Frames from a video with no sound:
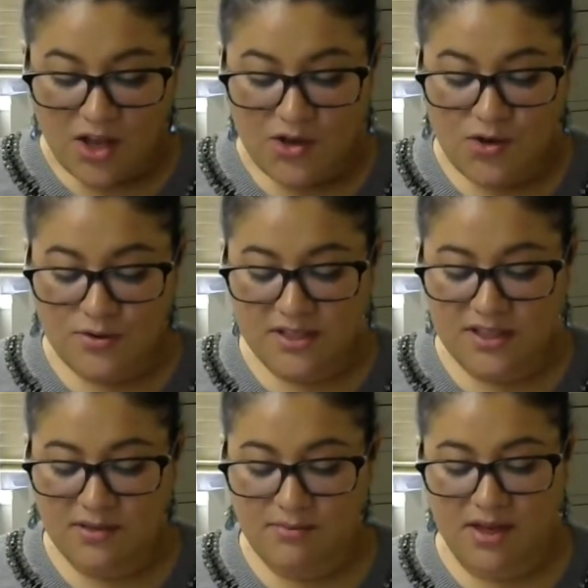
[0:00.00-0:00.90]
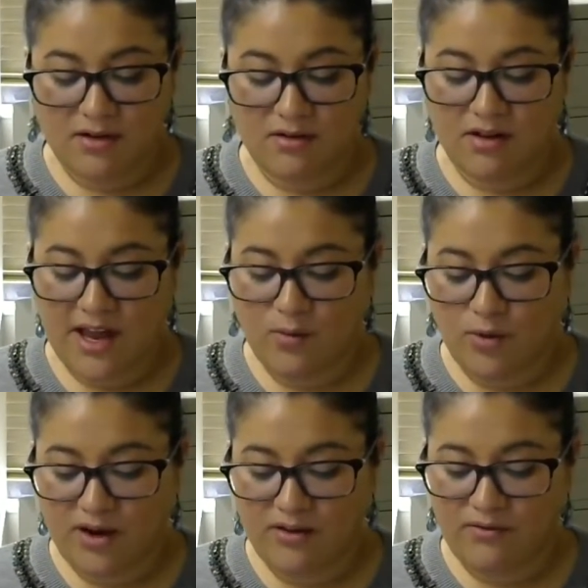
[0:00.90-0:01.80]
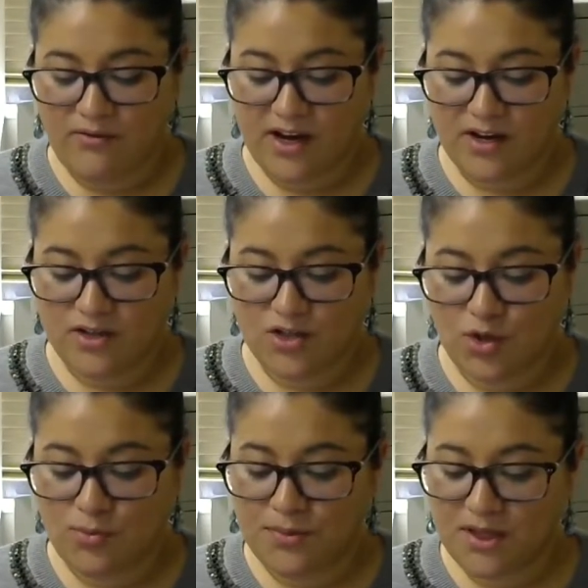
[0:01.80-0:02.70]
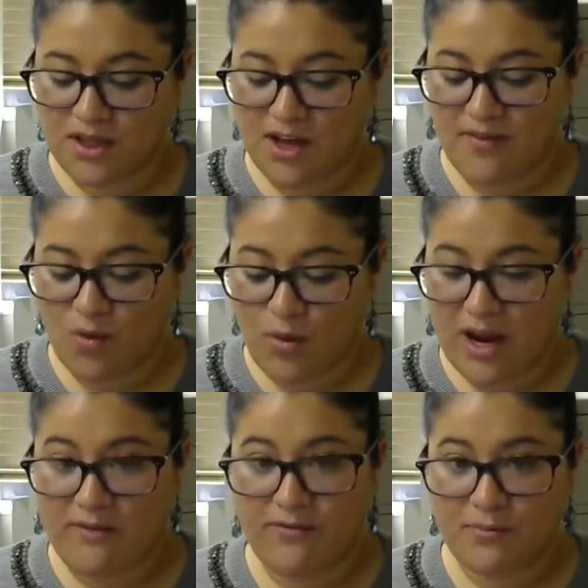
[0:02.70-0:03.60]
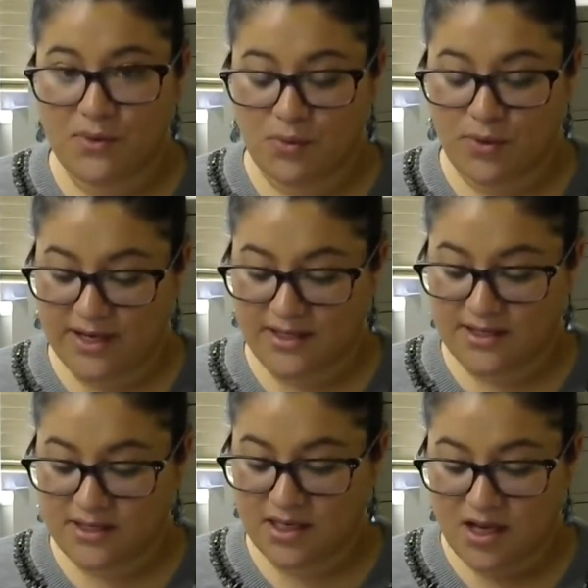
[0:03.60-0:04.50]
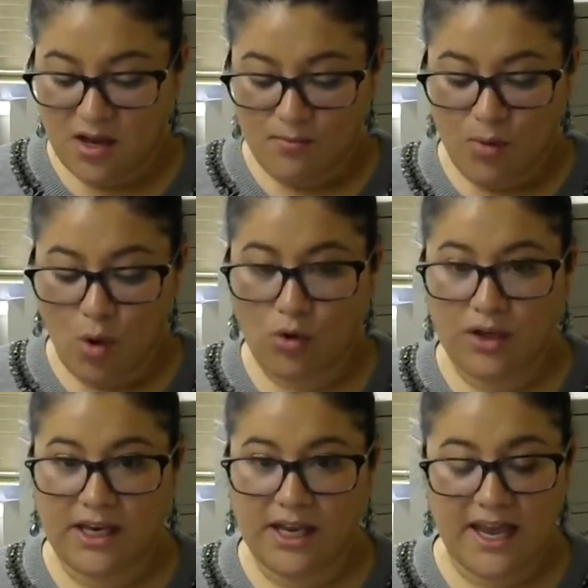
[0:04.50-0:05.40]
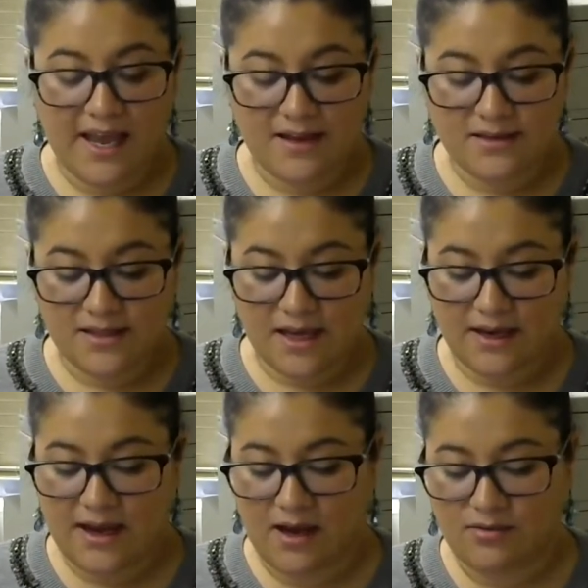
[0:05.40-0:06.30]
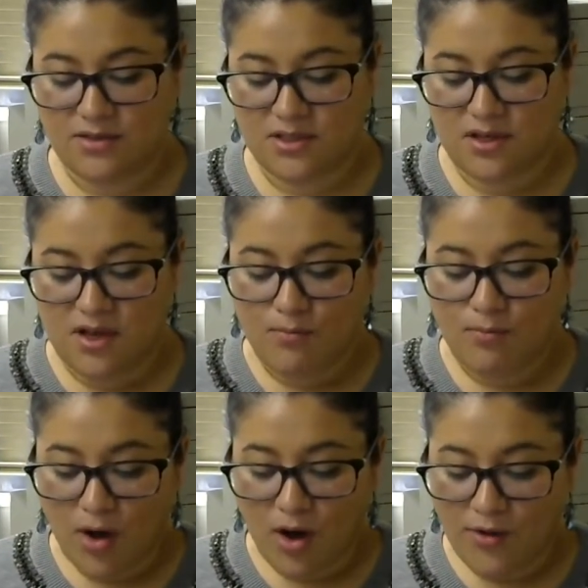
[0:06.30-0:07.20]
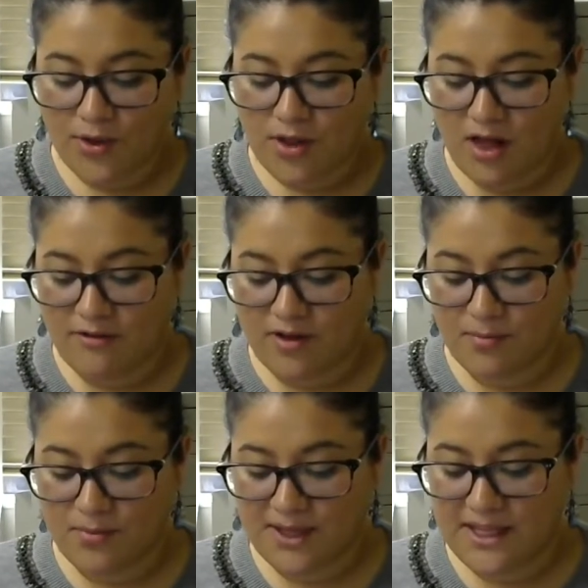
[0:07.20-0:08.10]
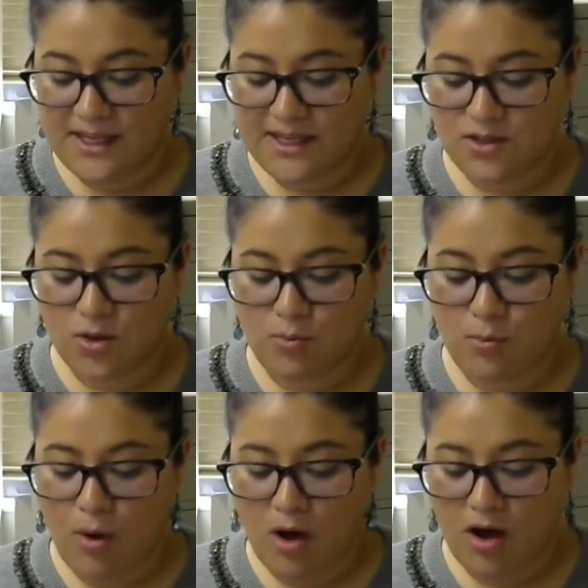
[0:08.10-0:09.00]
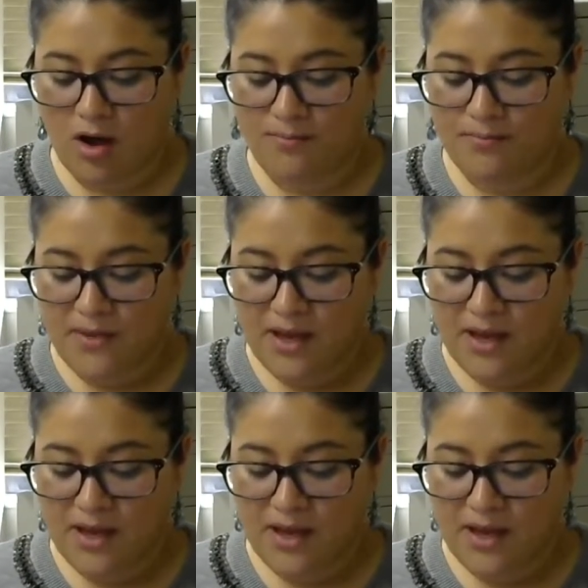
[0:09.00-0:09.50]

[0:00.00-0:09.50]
Using the middle and ring fingers, scoop the glove away from the wrist, pulling it inside out. Ball the glove completely into a palm